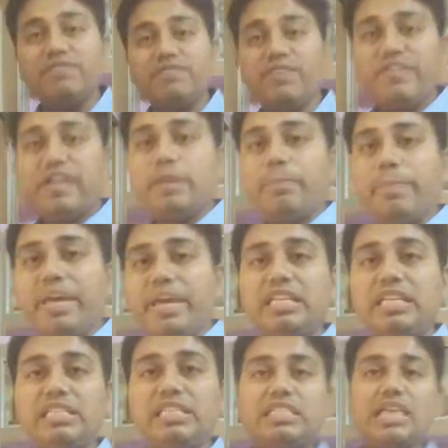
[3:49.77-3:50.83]
Vivid
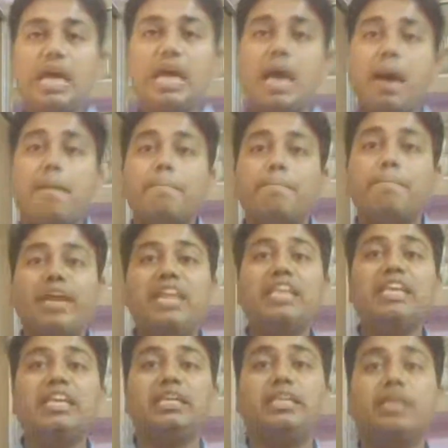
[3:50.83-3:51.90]
means
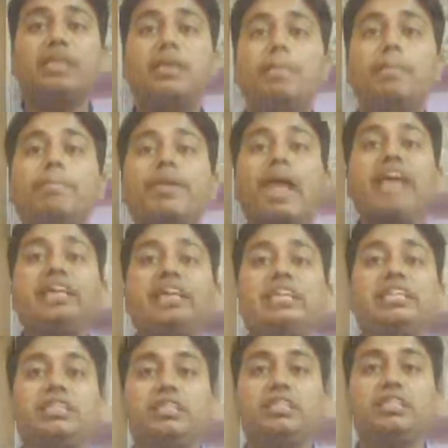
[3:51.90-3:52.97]
brilliant, bright.
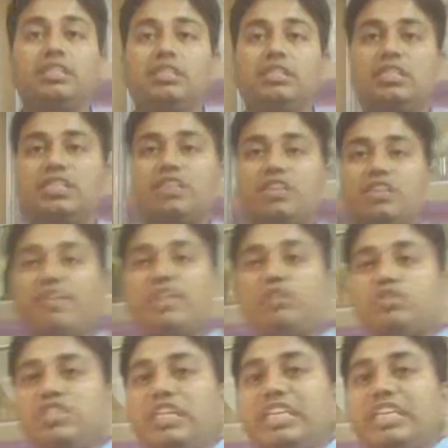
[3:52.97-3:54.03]
When you
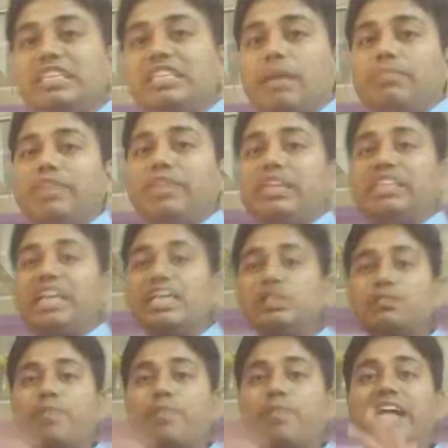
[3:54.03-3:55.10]
see something that is
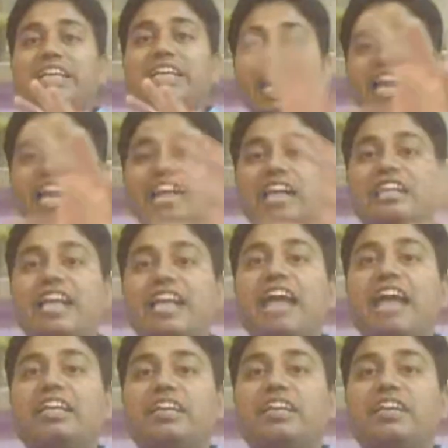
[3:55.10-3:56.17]
bright and
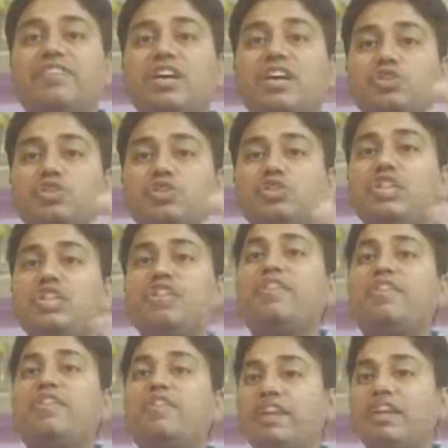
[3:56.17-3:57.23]
attractive, you see vivid.
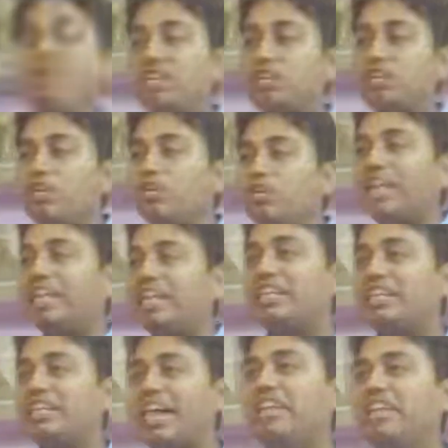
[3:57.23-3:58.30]
When you look at a
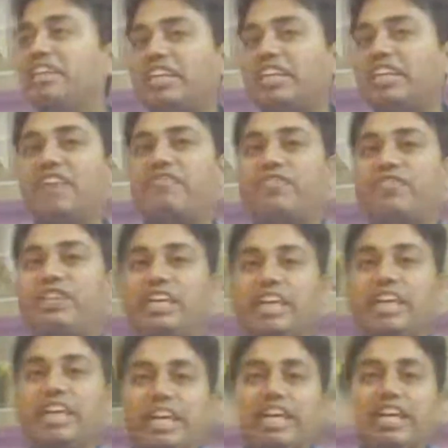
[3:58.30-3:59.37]
tiger carefully, it
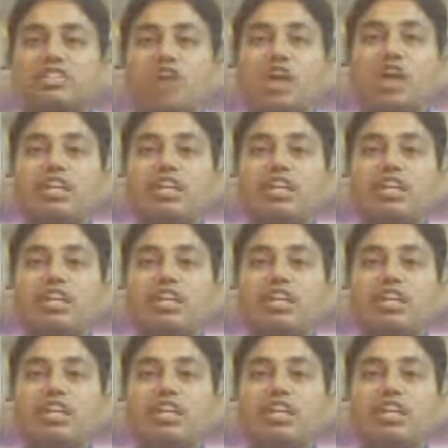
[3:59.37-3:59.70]
has got